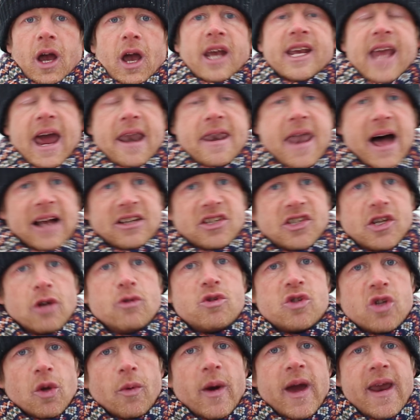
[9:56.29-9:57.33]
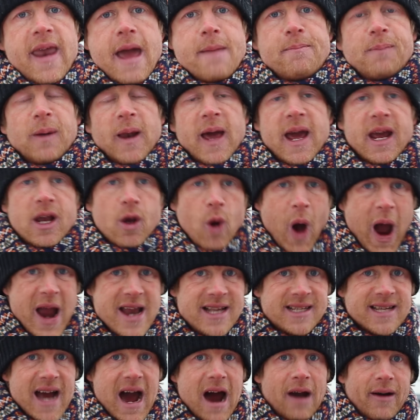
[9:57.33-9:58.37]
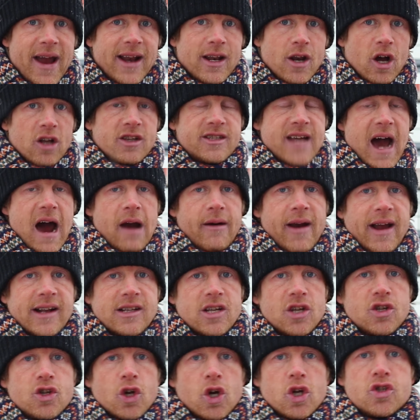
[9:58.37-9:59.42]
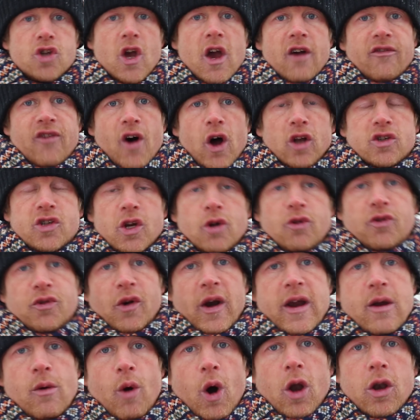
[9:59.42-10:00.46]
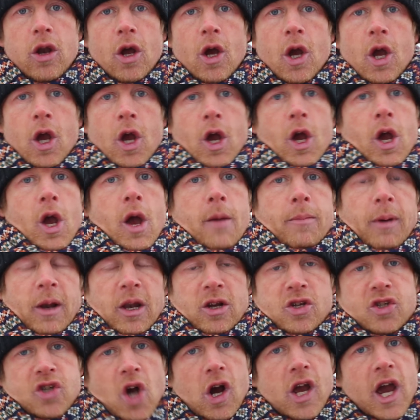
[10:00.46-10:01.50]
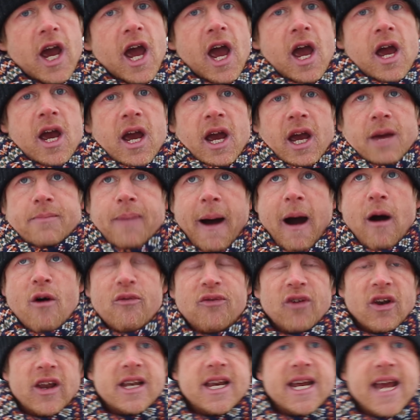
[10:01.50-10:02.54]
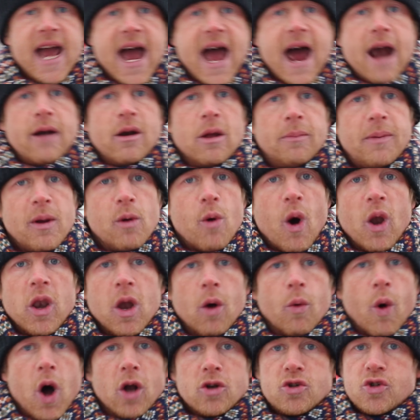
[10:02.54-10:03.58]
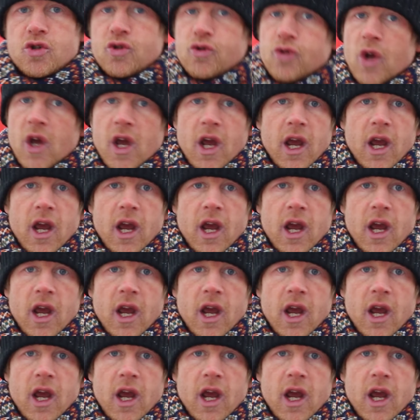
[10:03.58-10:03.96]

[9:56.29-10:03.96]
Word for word: Again, that suits the way they play. Quite direct, not direct as us, 4-2-3-1. But Lasogga, powerful in the air, he'll be one to watch.